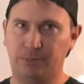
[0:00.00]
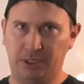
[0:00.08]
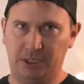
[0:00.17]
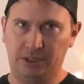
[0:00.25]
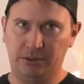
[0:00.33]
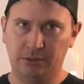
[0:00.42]

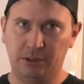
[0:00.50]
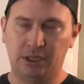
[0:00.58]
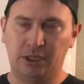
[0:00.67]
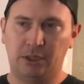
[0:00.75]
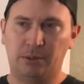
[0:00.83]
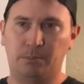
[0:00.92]
mean,
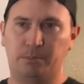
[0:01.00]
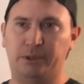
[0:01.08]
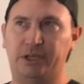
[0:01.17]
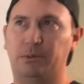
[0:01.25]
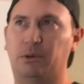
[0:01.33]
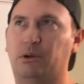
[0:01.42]

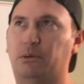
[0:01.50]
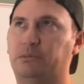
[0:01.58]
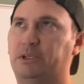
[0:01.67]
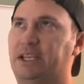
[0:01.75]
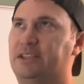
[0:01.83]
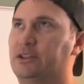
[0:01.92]
but
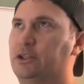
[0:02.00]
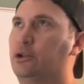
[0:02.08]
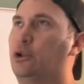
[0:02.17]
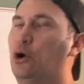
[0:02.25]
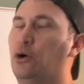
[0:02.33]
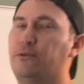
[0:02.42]
it's a
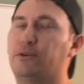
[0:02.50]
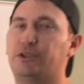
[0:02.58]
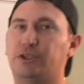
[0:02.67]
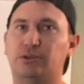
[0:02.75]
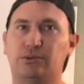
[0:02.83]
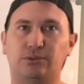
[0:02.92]
little
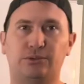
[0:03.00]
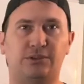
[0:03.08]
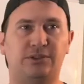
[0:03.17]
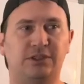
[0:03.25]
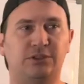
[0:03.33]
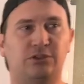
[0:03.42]

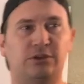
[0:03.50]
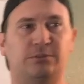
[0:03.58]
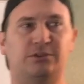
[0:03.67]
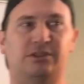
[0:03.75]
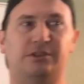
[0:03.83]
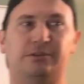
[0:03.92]
overused in
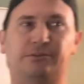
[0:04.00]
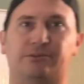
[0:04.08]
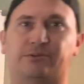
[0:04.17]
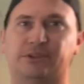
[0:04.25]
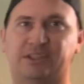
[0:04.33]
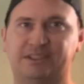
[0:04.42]
terms
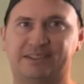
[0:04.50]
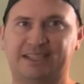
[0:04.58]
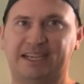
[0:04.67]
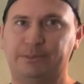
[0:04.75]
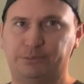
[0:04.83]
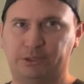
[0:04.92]
of this
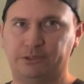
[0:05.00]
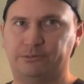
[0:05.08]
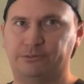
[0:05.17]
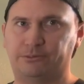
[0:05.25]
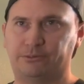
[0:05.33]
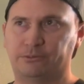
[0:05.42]
type
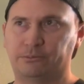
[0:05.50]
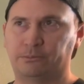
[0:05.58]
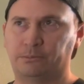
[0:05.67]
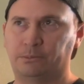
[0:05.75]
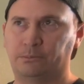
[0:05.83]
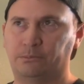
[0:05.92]
of
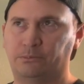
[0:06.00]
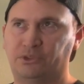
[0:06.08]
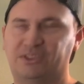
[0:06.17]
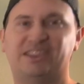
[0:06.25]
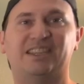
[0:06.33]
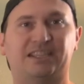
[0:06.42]

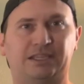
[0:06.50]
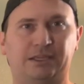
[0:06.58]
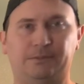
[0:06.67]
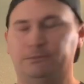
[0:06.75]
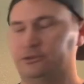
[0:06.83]
thinking.